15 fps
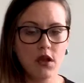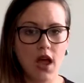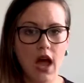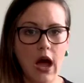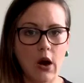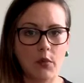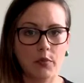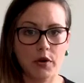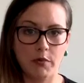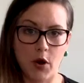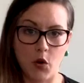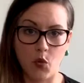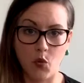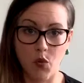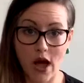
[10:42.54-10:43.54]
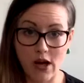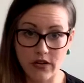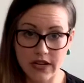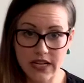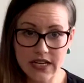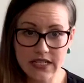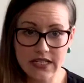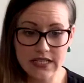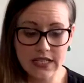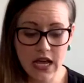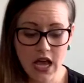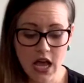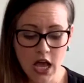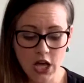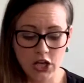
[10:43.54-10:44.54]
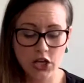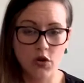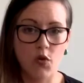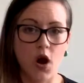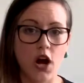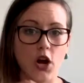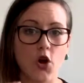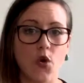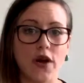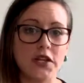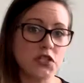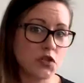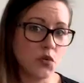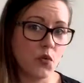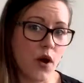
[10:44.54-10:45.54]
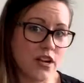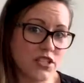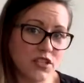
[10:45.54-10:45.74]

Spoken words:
help promote wellness, you are going to want